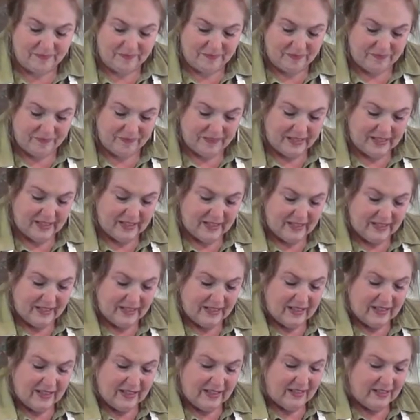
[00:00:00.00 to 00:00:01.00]

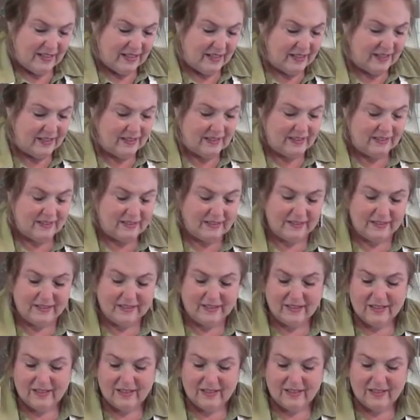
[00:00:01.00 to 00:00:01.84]
(silence)